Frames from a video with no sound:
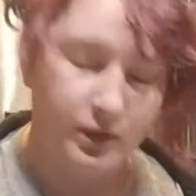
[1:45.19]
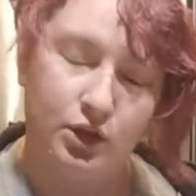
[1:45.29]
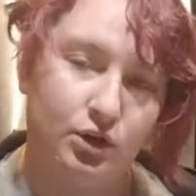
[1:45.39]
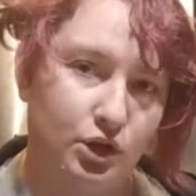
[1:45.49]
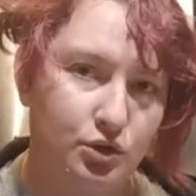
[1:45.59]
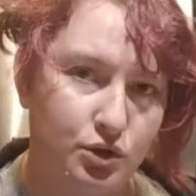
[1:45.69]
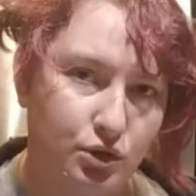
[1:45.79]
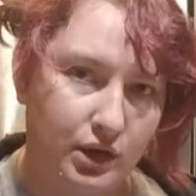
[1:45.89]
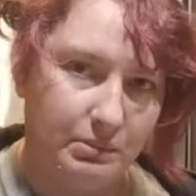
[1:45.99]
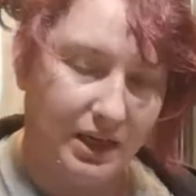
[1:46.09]
You can use
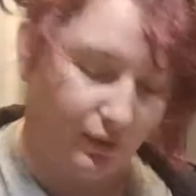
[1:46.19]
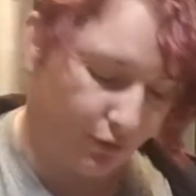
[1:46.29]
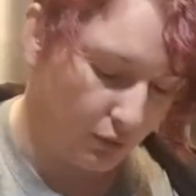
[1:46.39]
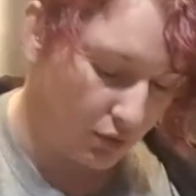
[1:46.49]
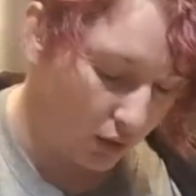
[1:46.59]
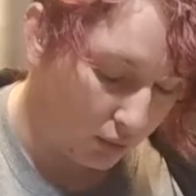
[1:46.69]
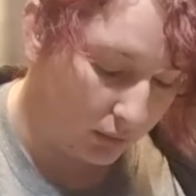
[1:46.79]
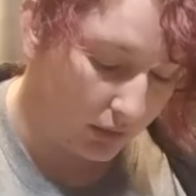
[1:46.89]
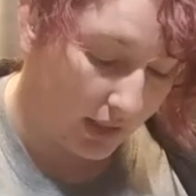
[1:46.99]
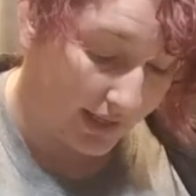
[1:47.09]
creamy if you
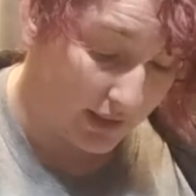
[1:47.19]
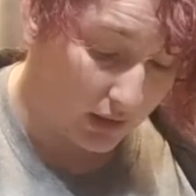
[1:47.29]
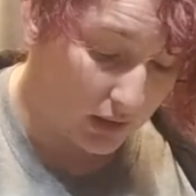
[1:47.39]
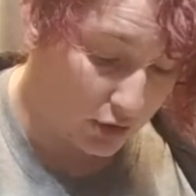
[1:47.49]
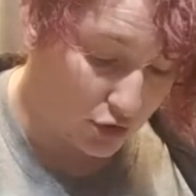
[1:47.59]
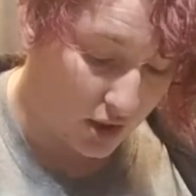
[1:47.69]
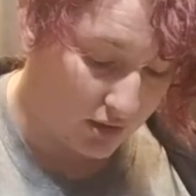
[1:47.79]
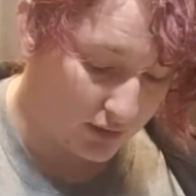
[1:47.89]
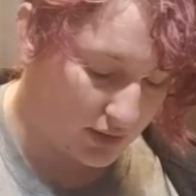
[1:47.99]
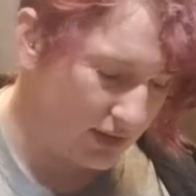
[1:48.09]
don't like the
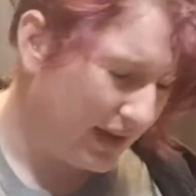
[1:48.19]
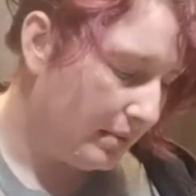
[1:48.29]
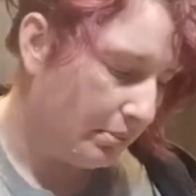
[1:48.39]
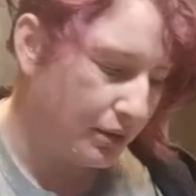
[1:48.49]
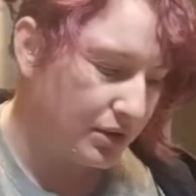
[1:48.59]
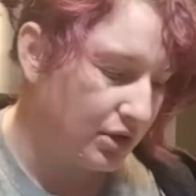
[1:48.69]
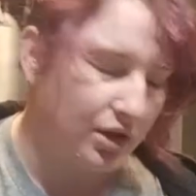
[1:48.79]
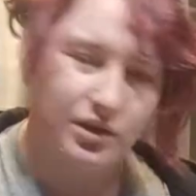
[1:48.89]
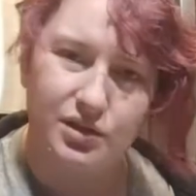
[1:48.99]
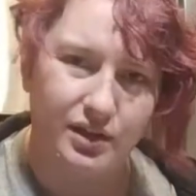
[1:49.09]
chunks. Most of the
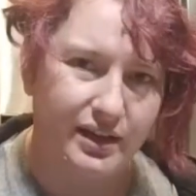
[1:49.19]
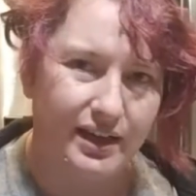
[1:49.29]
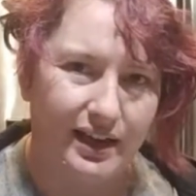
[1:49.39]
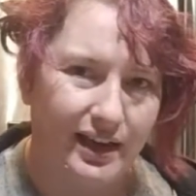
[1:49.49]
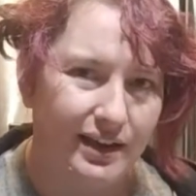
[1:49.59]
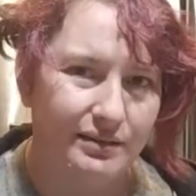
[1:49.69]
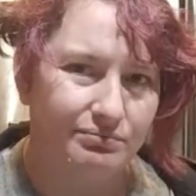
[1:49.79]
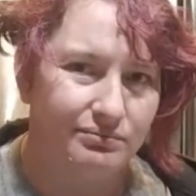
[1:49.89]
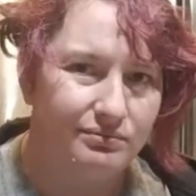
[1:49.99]
chunks are going to get